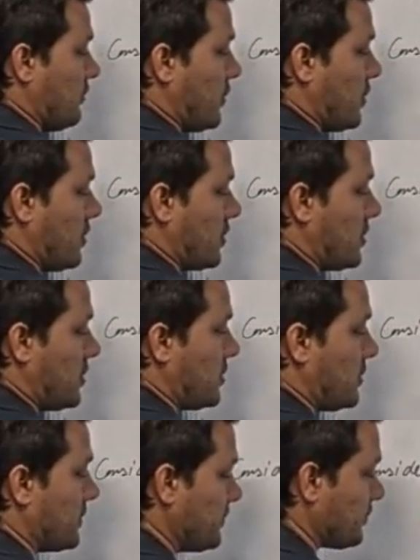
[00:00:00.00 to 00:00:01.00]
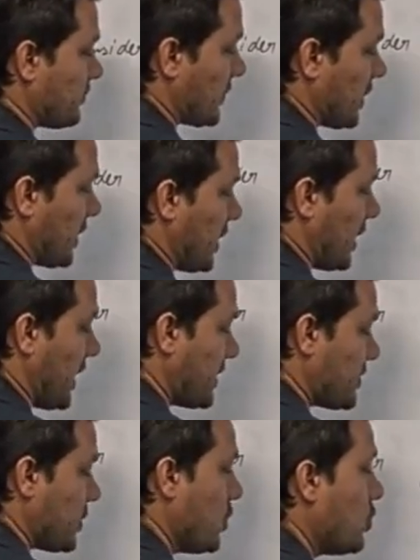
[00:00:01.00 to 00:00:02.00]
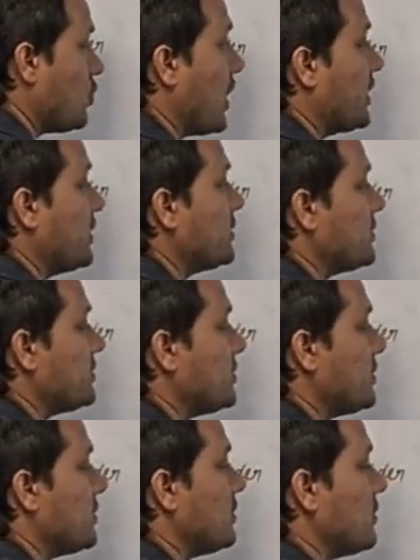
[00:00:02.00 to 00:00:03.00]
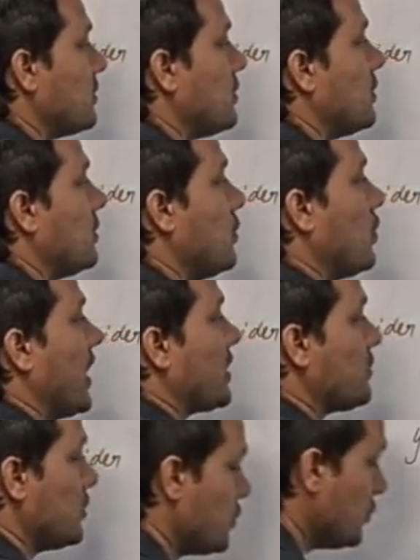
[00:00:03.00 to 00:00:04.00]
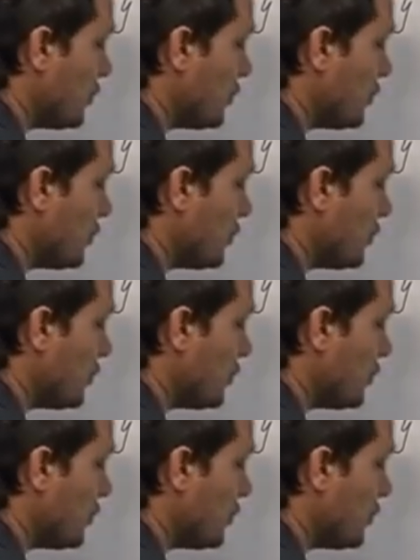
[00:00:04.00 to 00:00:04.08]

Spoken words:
For x equal to 1, y equal to